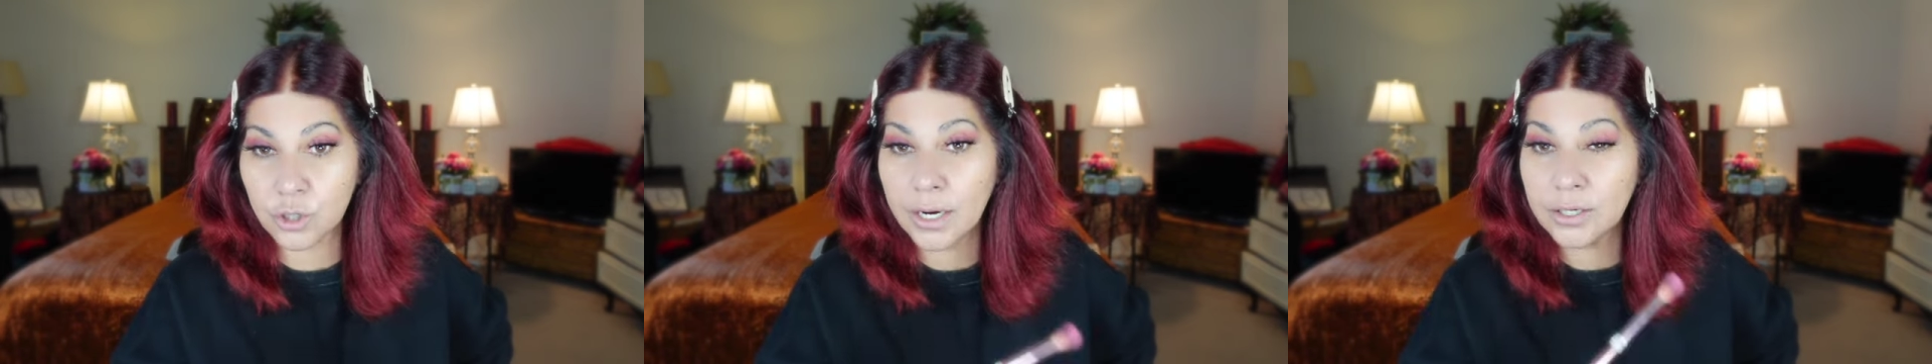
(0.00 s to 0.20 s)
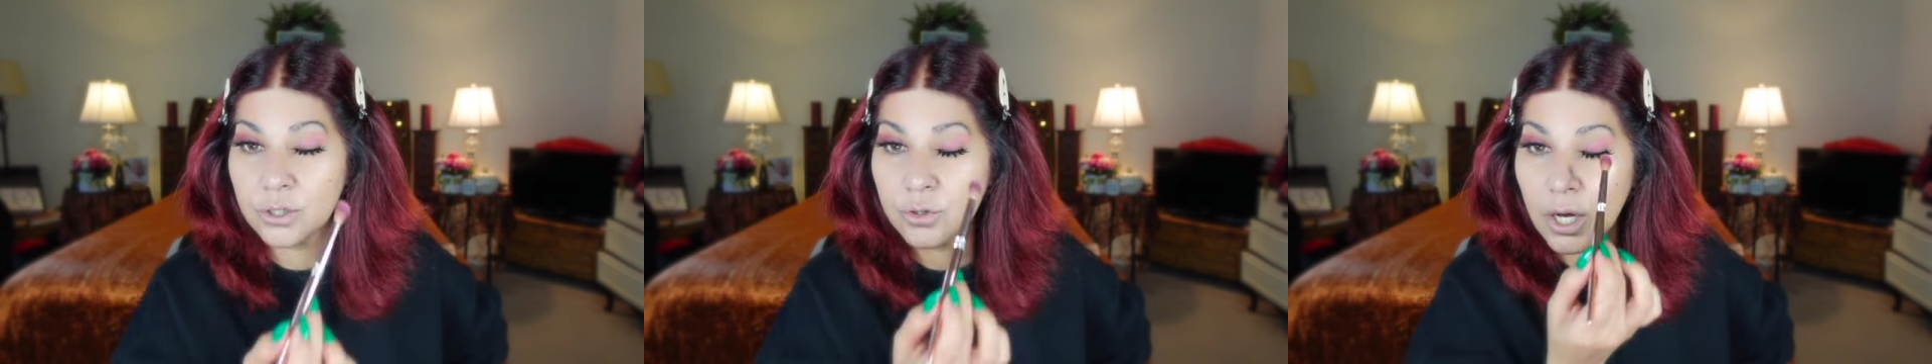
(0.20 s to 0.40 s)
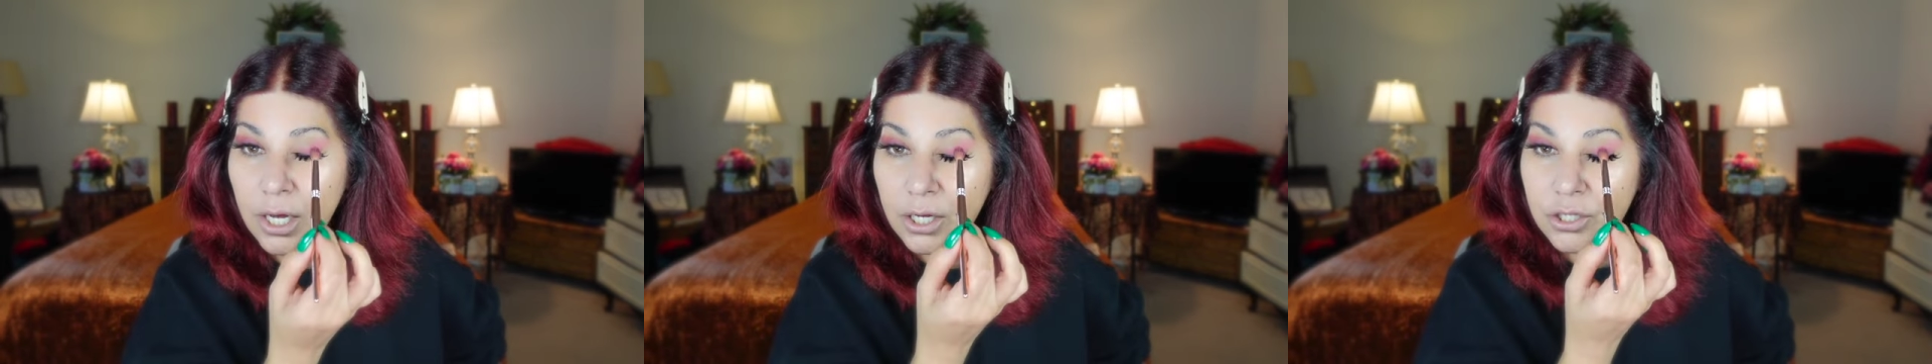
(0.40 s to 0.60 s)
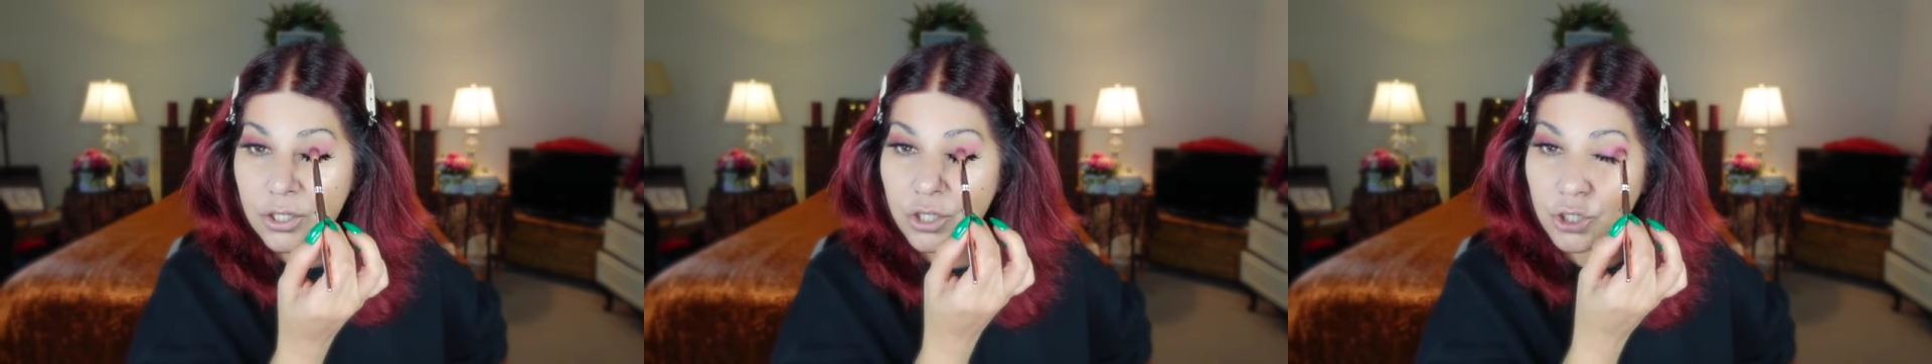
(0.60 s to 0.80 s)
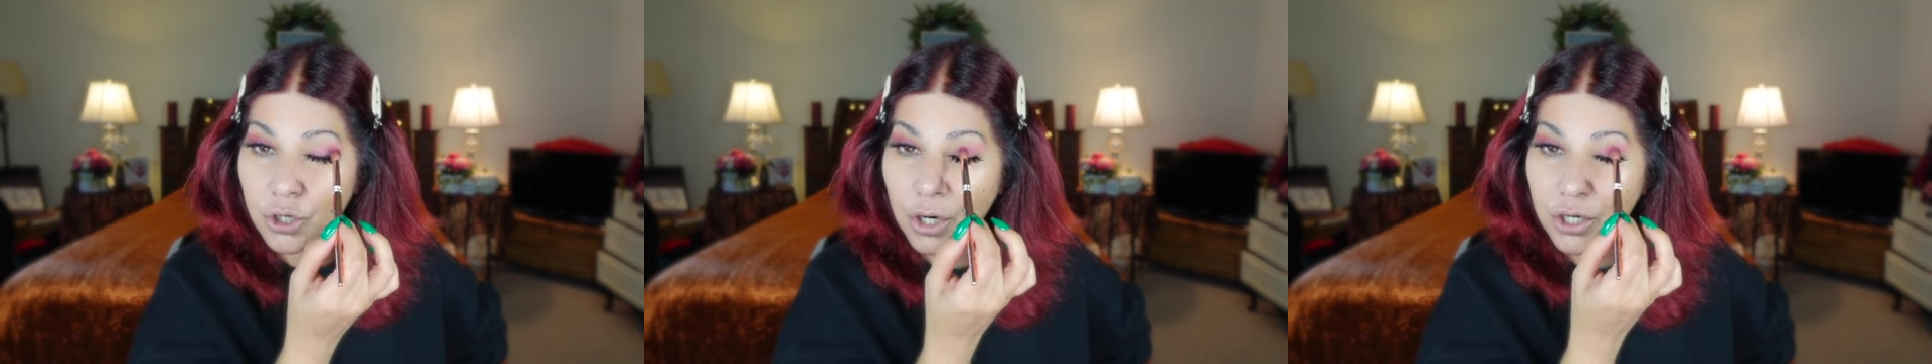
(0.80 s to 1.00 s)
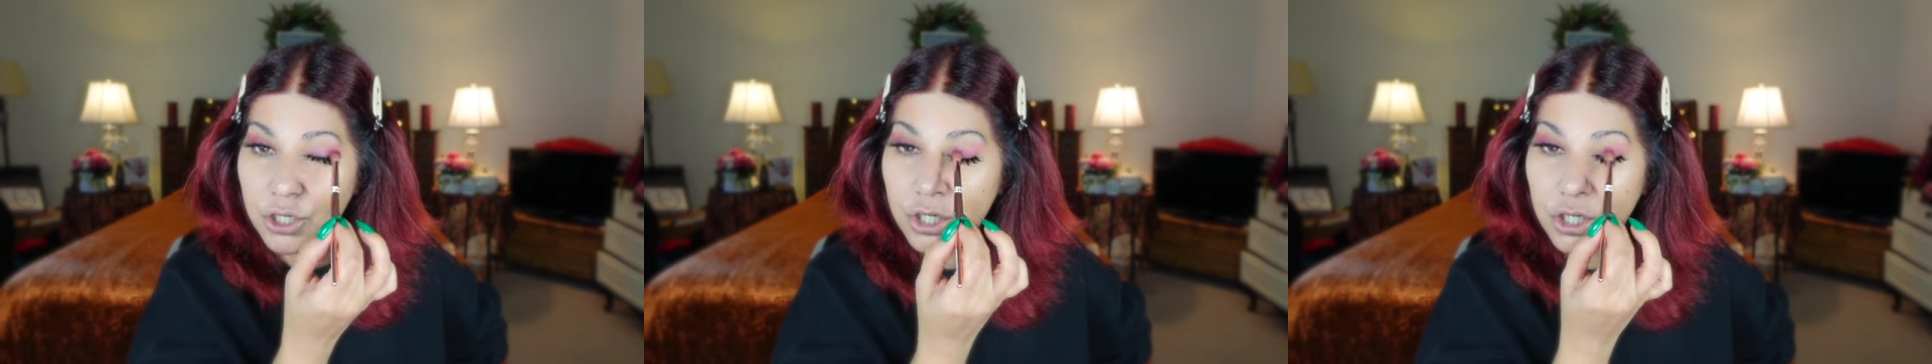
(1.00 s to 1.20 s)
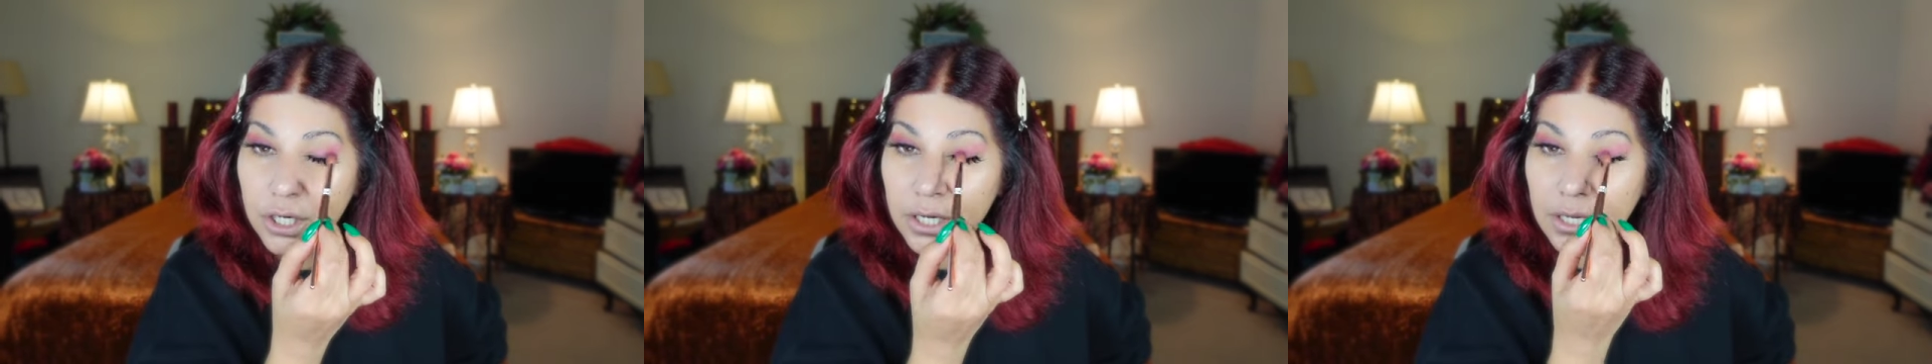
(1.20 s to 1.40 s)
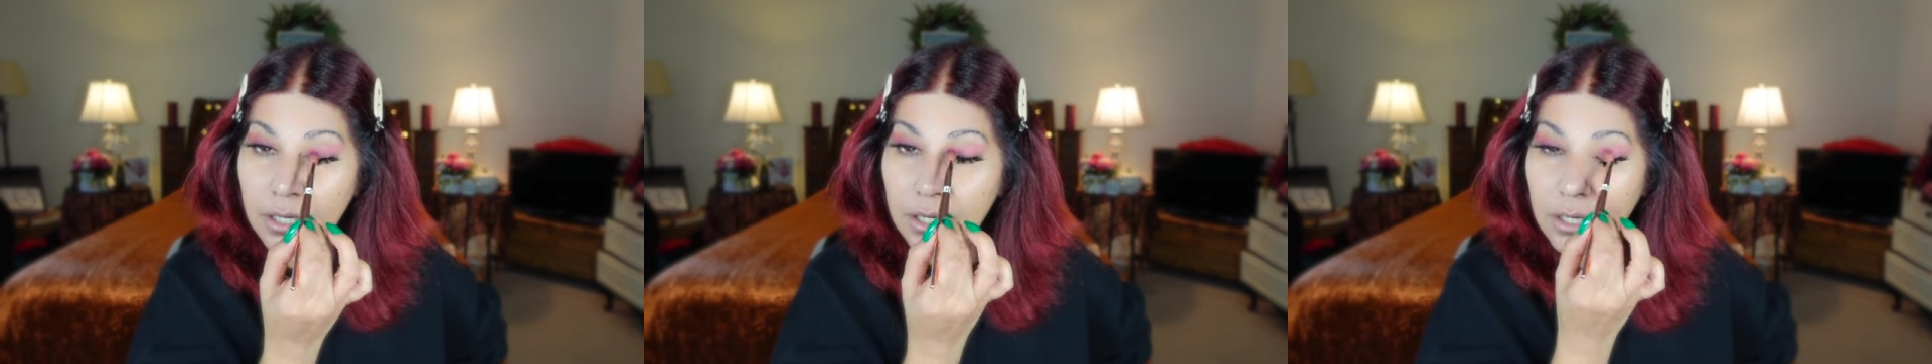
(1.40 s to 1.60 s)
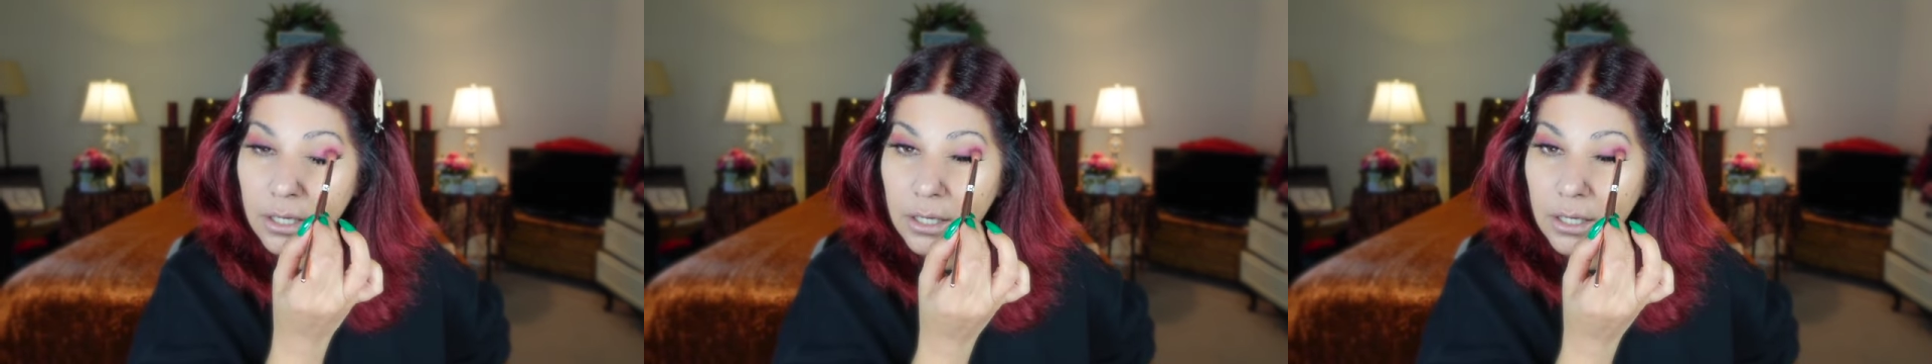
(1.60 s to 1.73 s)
try to start shit